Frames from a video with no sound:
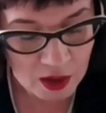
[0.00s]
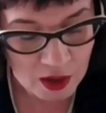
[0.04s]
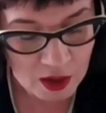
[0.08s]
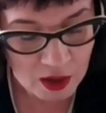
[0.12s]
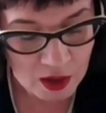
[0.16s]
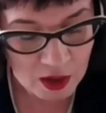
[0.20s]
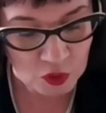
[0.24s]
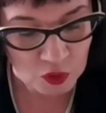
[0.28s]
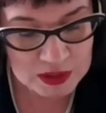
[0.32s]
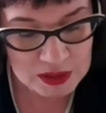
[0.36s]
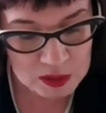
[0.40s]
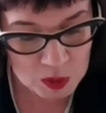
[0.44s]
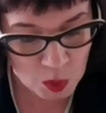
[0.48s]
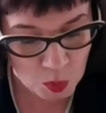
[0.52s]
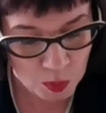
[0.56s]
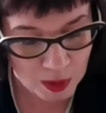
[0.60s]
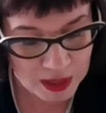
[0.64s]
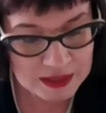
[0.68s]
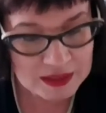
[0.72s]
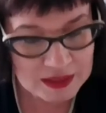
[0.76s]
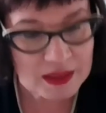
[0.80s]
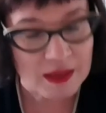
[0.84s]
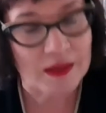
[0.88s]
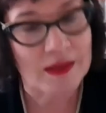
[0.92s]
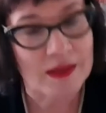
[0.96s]
So it is
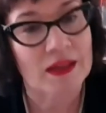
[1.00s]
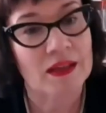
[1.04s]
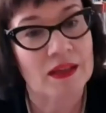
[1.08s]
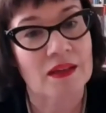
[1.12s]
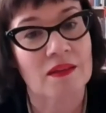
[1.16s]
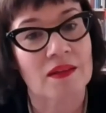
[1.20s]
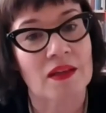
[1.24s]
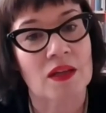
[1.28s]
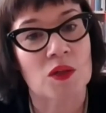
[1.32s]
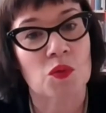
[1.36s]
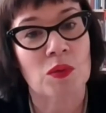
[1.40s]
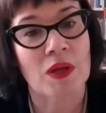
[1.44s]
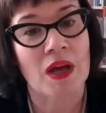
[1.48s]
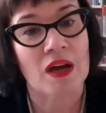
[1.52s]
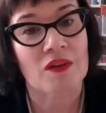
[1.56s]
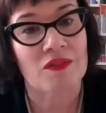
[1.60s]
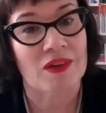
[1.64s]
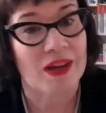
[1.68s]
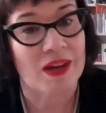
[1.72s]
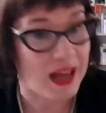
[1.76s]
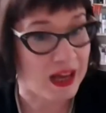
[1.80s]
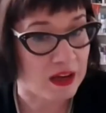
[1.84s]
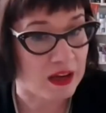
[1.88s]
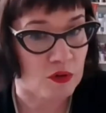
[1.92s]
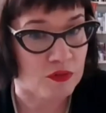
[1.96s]
quite clear that we have
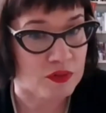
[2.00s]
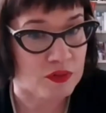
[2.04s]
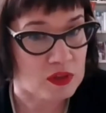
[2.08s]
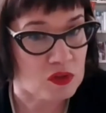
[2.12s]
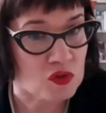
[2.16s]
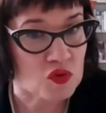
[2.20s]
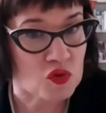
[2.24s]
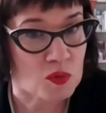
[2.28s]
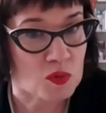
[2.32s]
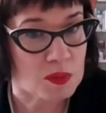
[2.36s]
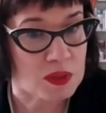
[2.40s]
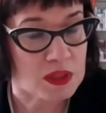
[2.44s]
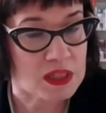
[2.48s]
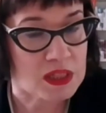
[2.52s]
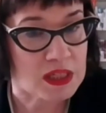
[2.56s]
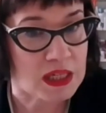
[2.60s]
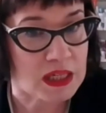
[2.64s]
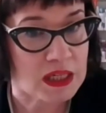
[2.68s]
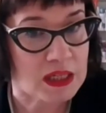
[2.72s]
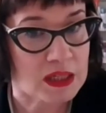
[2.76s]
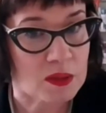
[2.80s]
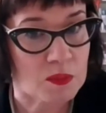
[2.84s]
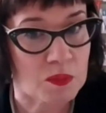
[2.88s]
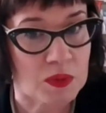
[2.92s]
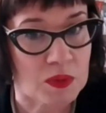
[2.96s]
a lack of instruments
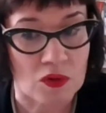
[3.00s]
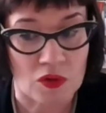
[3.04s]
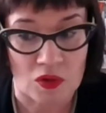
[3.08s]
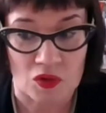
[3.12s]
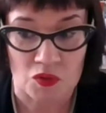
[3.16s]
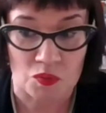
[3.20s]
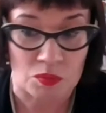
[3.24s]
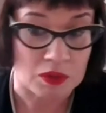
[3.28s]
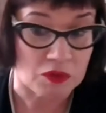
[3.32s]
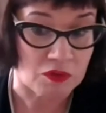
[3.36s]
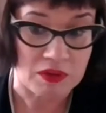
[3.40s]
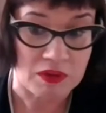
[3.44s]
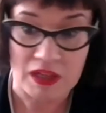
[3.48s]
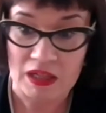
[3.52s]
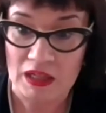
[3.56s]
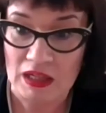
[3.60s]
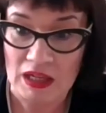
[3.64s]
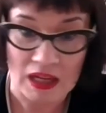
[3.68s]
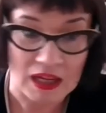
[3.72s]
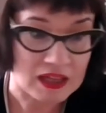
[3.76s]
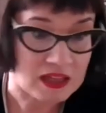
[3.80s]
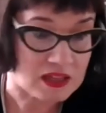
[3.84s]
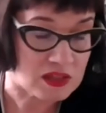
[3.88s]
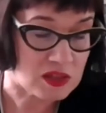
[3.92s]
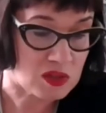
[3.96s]
here, because we
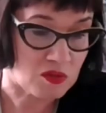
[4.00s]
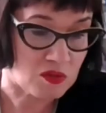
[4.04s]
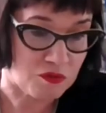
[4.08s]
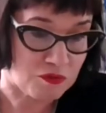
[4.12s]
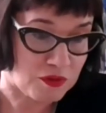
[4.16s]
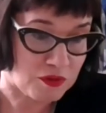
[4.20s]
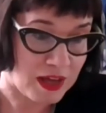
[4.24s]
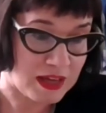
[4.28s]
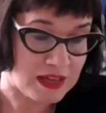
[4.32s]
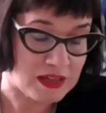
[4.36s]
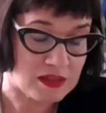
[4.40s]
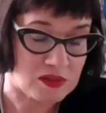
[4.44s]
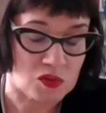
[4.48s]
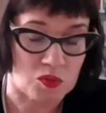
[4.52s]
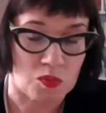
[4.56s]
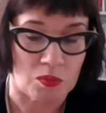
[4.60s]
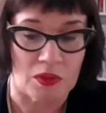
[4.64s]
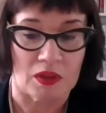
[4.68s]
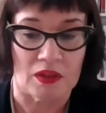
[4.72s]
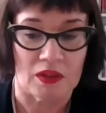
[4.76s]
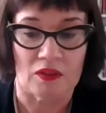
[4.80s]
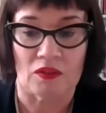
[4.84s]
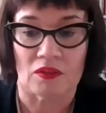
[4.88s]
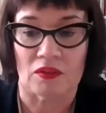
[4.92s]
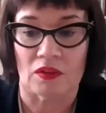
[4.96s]
realized, faced
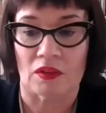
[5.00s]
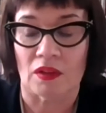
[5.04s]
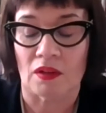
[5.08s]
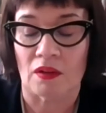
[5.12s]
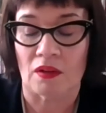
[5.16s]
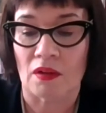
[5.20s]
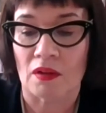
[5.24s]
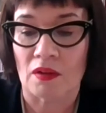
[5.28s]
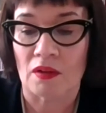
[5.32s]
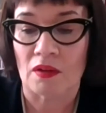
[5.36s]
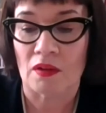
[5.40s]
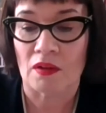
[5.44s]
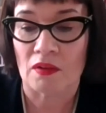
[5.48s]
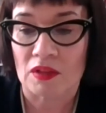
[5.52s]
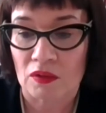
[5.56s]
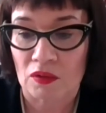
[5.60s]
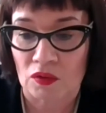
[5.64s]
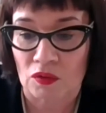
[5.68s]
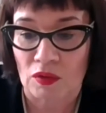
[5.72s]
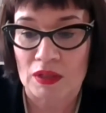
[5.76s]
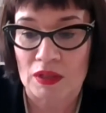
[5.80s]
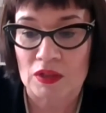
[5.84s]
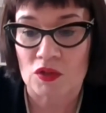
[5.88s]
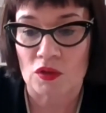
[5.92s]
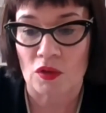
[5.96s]
with the
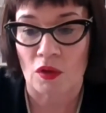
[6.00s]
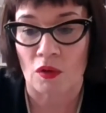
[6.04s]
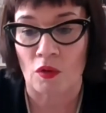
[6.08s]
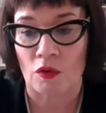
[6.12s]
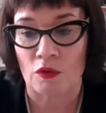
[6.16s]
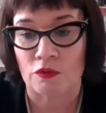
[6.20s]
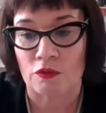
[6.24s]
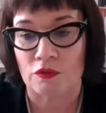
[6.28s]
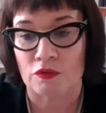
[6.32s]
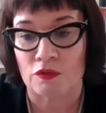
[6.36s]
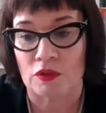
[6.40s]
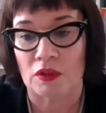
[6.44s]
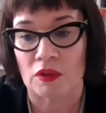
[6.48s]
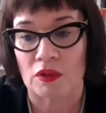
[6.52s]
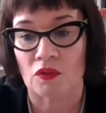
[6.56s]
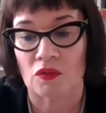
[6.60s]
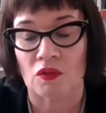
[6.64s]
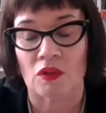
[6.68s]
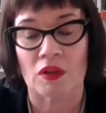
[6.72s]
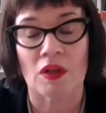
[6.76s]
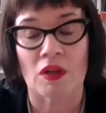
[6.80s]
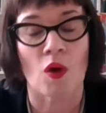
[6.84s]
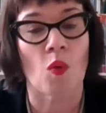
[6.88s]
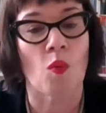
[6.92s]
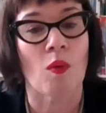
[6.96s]
threat of
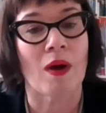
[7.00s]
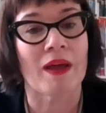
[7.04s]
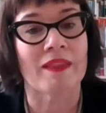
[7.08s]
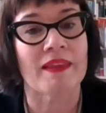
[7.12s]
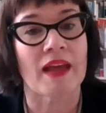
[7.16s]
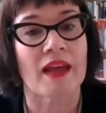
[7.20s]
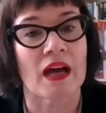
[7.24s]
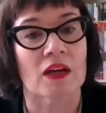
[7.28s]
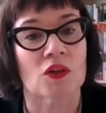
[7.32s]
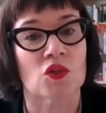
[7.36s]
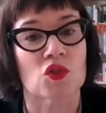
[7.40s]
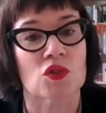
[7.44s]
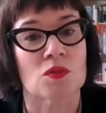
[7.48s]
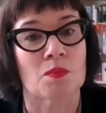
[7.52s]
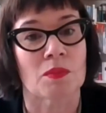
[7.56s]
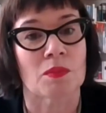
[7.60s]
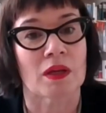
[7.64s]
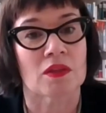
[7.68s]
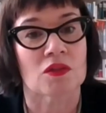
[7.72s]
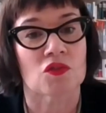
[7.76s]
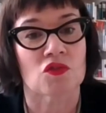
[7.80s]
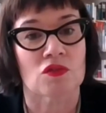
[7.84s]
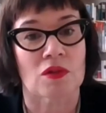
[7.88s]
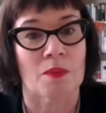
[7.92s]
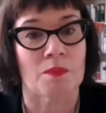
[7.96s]
301 action
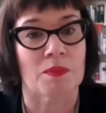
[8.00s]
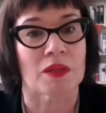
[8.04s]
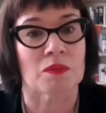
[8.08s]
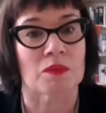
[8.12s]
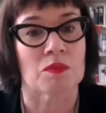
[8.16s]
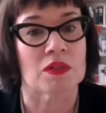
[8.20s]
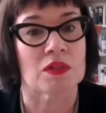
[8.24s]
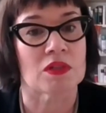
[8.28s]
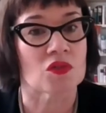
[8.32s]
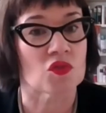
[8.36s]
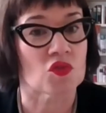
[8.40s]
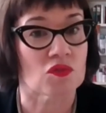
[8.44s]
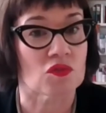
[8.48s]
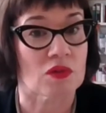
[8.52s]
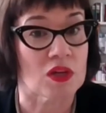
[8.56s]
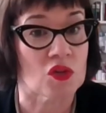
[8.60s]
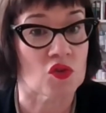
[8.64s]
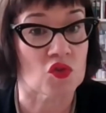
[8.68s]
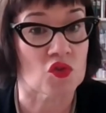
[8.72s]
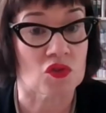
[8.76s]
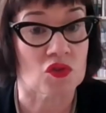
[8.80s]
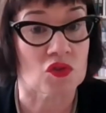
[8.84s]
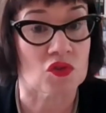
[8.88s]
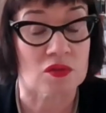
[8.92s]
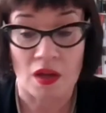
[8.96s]
by the Trump
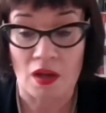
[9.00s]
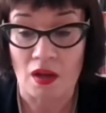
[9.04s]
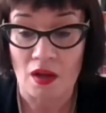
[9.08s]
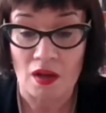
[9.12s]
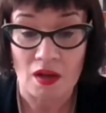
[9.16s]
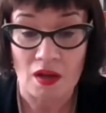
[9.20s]
administration,